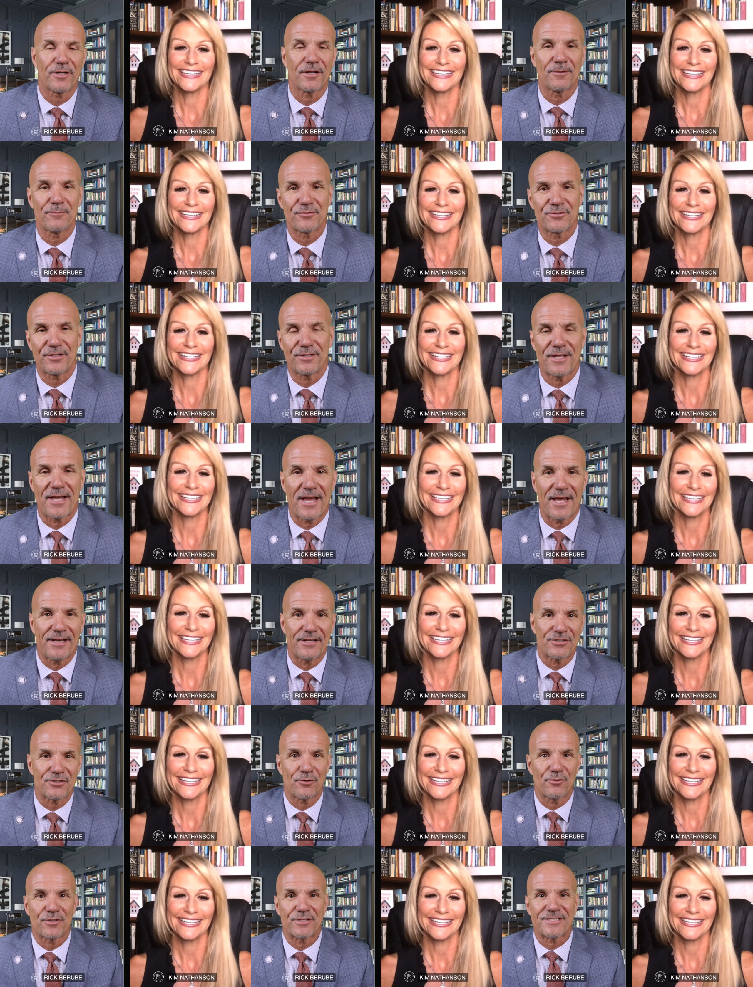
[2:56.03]
Speaker 1: it comes to that. It's
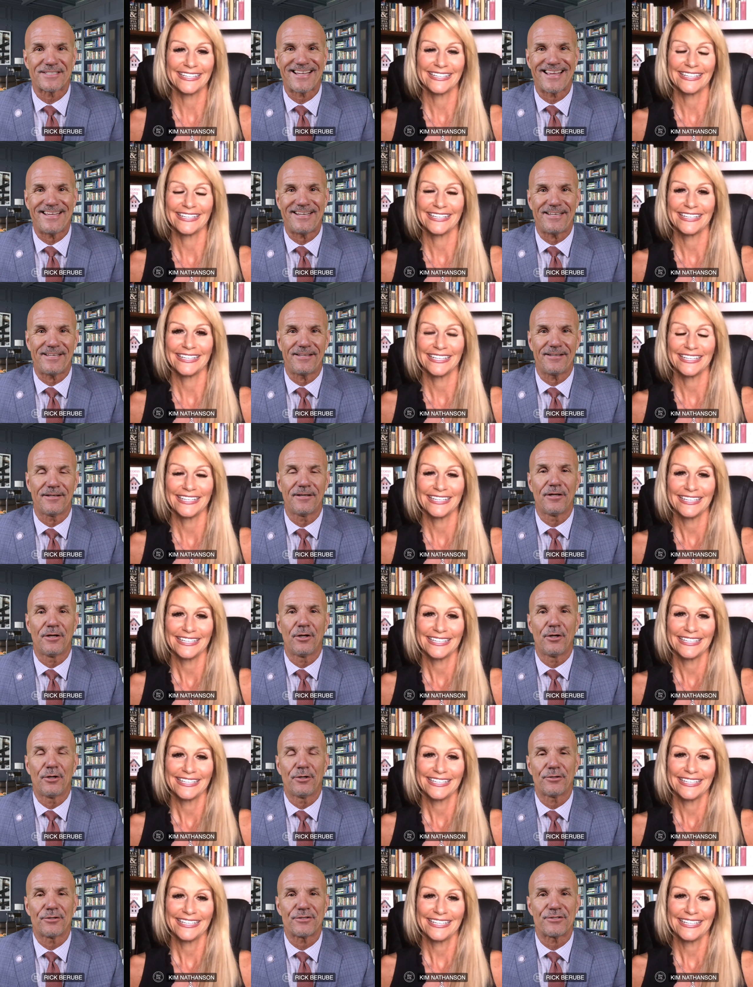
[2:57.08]
so exciting
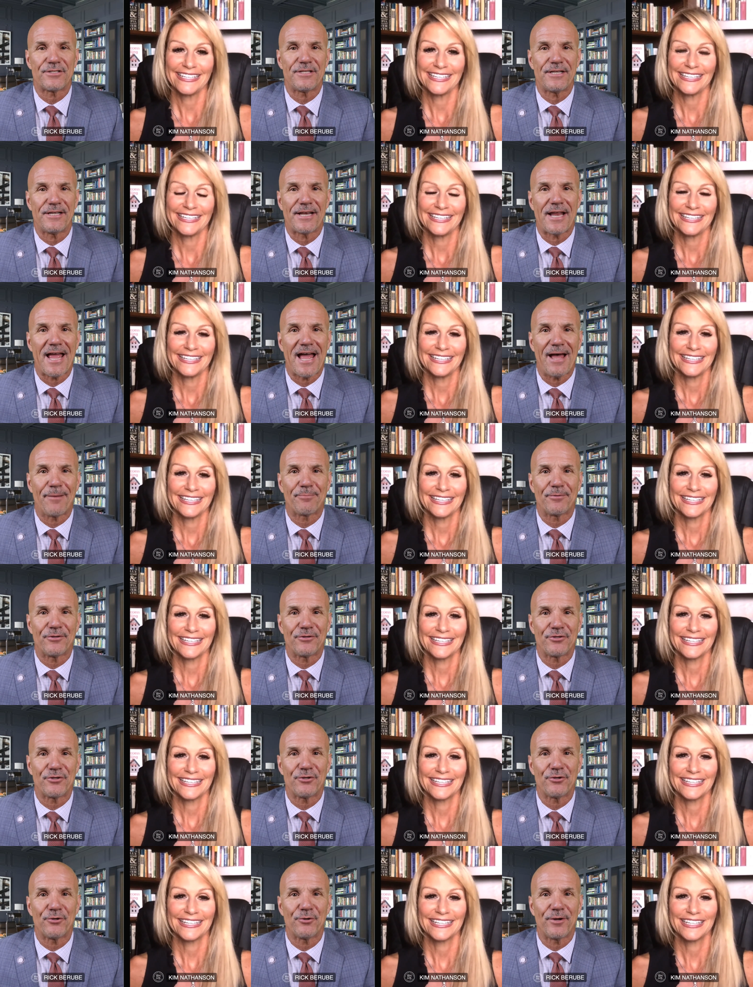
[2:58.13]
to see it happen
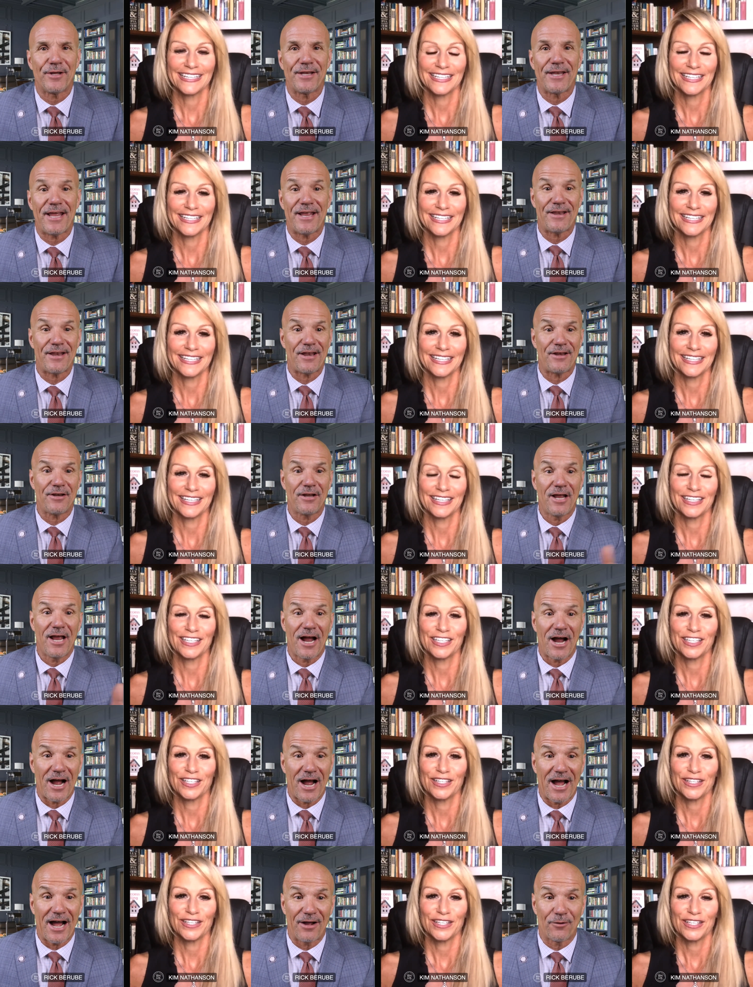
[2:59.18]
too. And and then
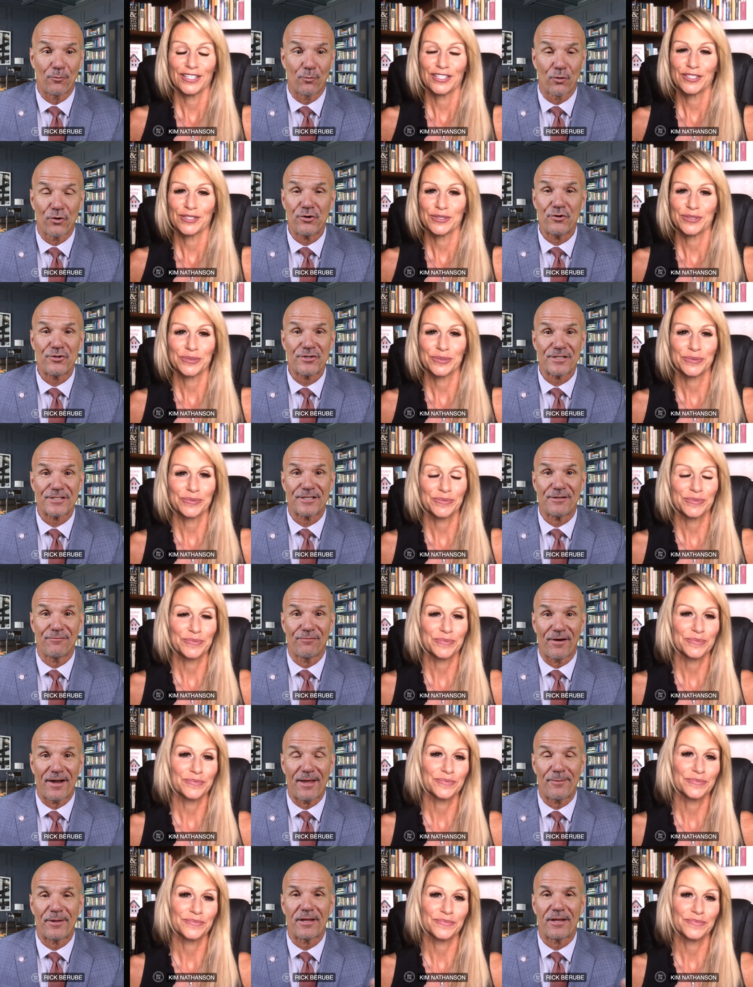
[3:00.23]
uh, weren't you just invited?